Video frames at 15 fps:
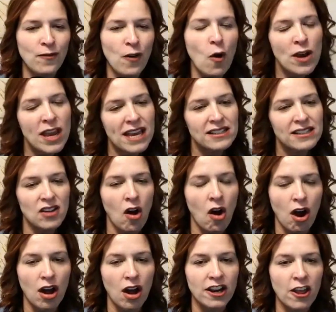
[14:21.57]
focus
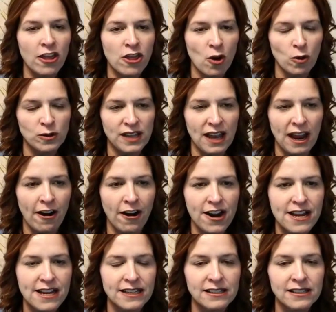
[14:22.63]
on those
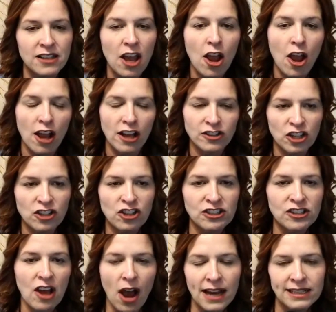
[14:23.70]
areas to
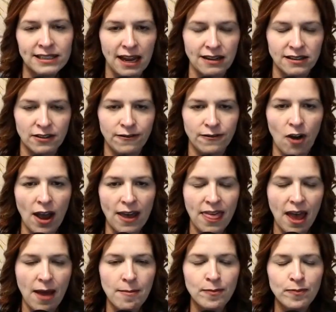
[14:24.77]
just identify
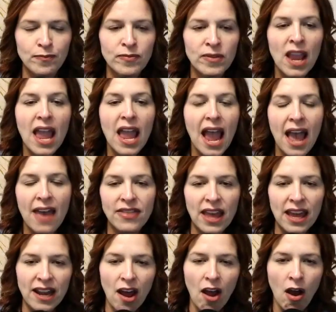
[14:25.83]
them. And
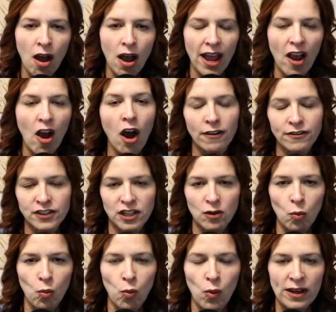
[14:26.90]
then I
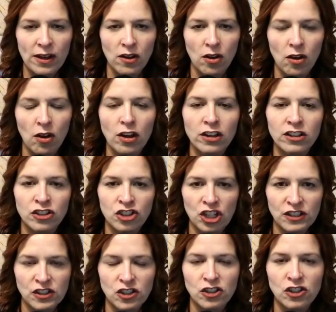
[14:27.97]
often will
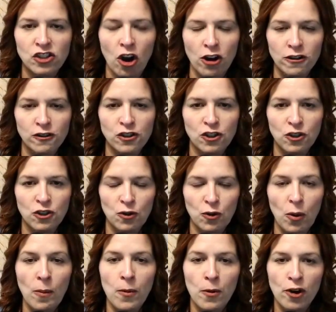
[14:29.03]
just start
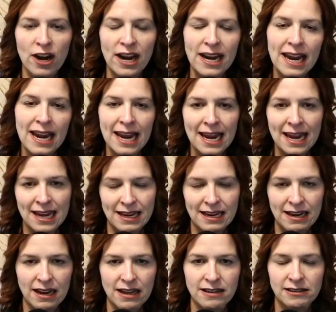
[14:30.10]
to bring
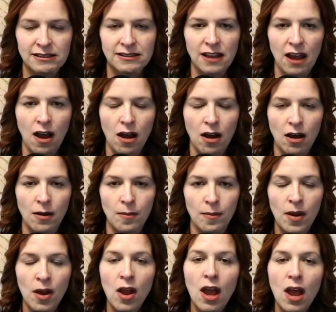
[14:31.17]
in some